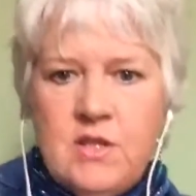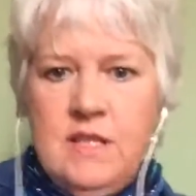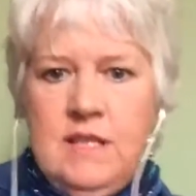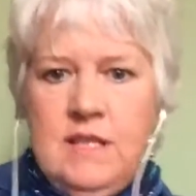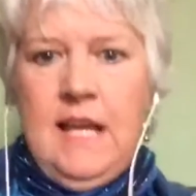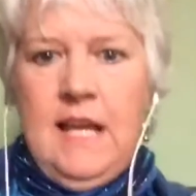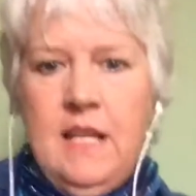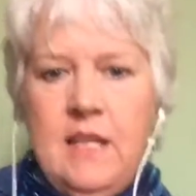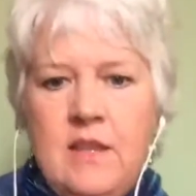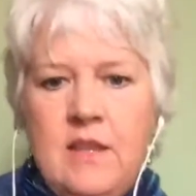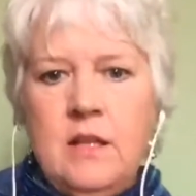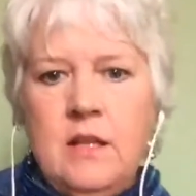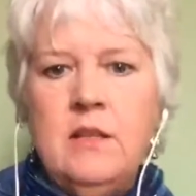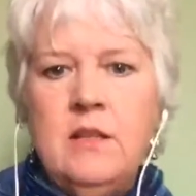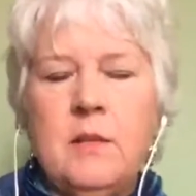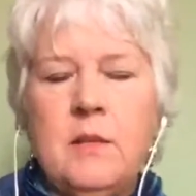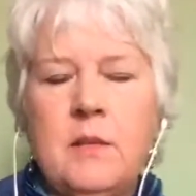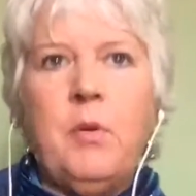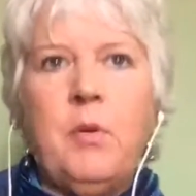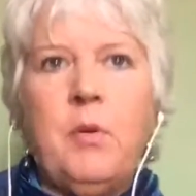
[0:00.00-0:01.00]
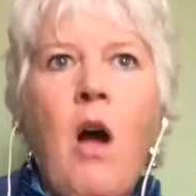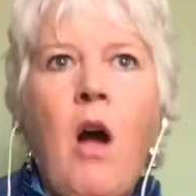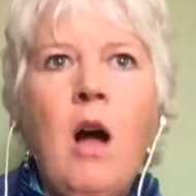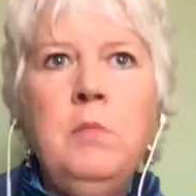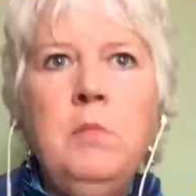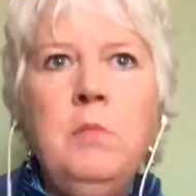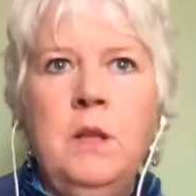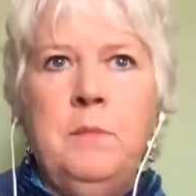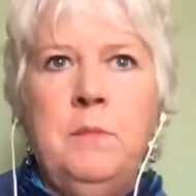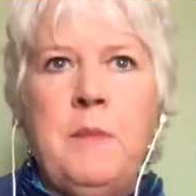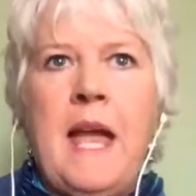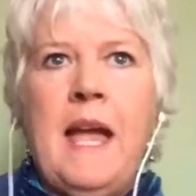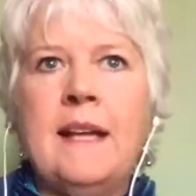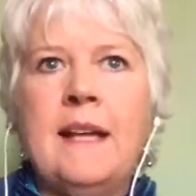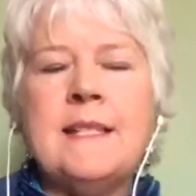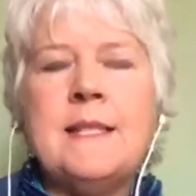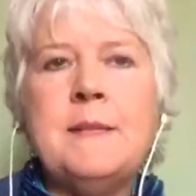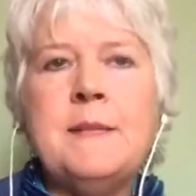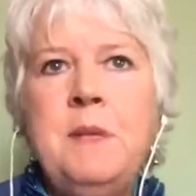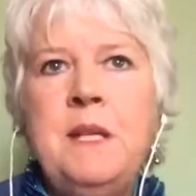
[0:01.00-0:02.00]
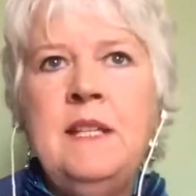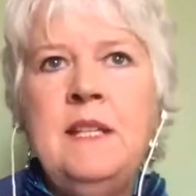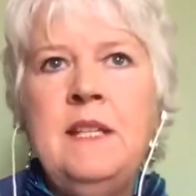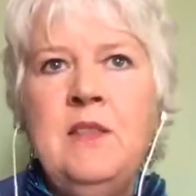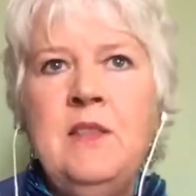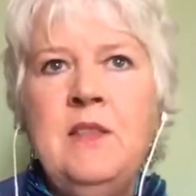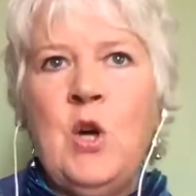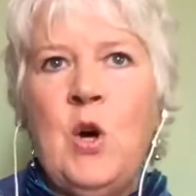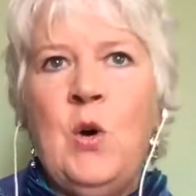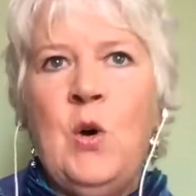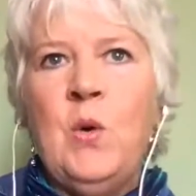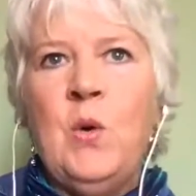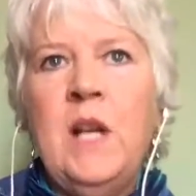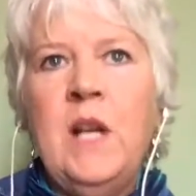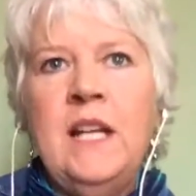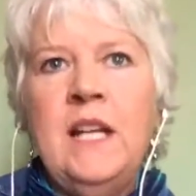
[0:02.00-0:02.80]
like the problem has been, though,